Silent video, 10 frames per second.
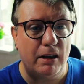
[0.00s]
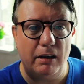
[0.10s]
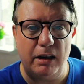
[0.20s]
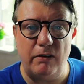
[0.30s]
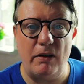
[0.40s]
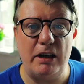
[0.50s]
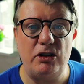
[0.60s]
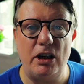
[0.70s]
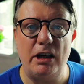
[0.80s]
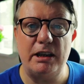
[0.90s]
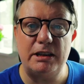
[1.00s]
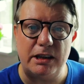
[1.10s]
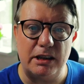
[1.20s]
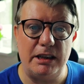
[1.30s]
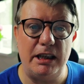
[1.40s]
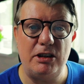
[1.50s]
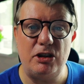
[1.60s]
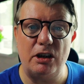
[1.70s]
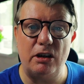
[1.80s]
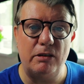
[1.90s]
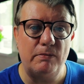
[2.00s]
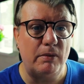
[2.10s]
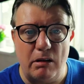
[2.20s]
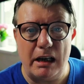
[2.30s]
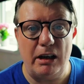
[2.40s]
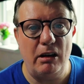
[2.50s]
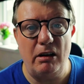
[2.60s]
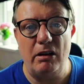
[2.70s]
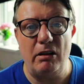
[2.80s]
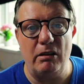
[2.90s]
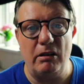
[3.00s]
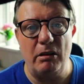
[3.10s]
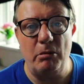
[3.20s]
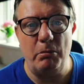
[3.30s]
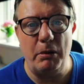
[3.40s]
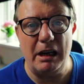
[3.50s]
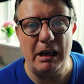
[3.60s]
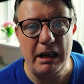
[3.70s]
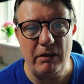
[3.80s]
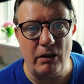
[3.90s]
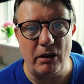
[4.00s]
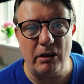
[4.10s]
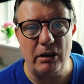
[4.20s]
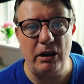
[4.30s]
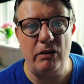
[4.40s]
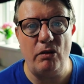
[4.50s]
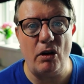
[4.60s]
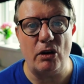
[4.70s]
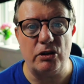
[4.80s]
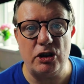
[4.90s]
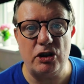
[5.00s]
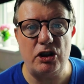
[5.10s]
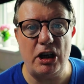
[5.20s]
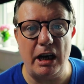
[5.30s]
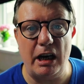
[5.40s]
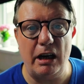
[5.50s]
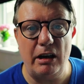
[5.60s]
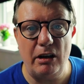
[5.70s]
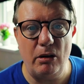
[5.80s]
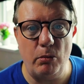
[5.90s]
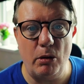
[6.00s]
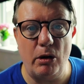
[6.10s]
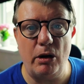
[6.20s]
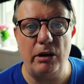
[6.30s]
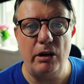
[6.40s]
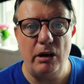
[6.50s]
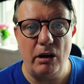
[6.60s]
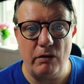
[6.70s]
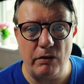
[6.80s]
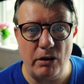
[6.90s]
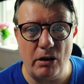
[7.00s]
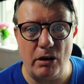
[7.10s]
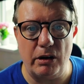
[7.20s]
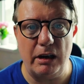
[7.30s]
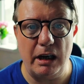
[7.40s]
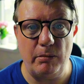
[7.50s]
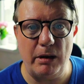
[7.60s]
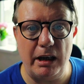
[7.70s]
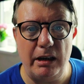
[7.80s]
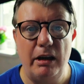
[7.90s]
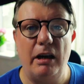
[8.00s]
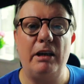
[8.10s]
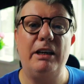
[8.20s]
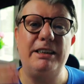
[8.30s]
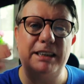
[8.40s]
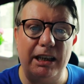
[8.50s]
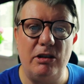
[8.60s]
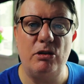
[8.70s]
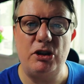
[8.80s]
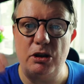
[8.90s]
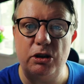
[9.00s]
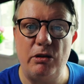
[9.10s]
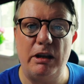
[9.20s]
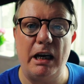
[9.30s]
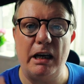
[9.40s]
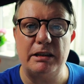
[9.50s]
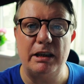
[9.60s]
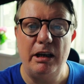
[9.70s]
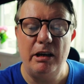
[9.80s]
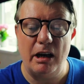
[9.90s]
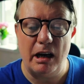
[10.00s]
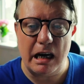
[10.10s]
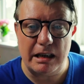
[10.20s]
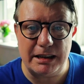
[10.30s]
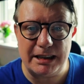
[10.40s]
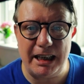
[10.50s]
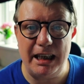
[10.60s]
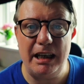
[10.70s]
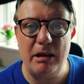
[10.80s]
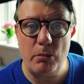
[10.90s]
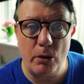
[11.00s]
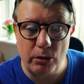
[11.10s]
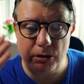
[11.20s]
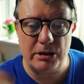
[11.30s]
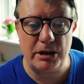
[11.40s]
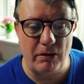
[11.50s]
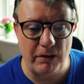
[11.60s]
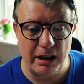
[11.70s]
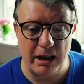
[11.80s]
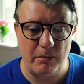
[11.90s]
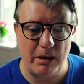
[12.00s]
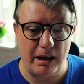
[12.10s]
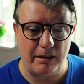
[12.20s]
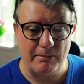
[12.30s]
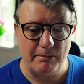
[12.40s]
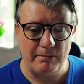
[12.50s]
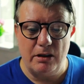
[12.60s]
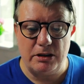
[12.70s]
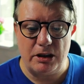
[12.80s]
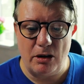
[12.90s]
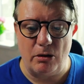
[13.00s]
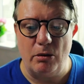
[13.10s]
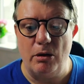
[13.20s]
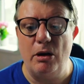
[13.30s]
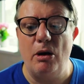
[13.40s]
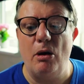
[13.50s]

an evangelist, a teacher, a regular believer, you've got to share the word of God. Amen. And continue to do that and see the importance of it. Amen. So